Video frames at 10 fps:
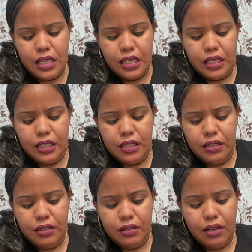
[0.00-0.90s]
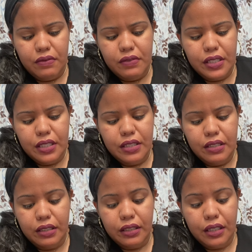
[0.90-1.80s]
And obviously
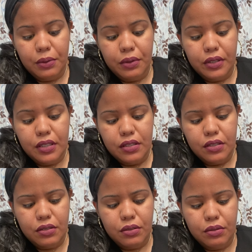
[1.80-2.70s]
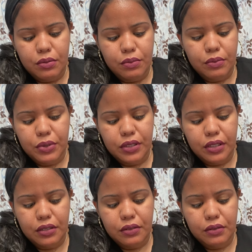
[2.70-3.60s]
nothing really, so I'm just like,
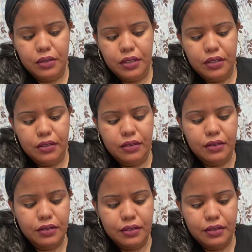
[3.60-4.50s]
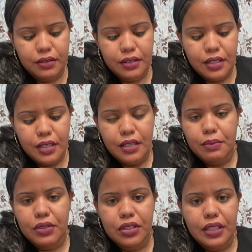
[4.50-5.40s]
you know what, I'm
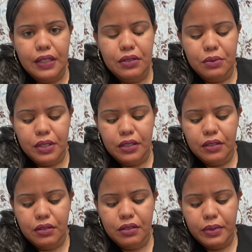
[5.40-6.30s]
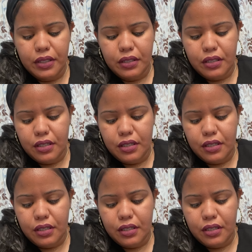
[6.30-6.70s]
gonna just have to wait a little bit.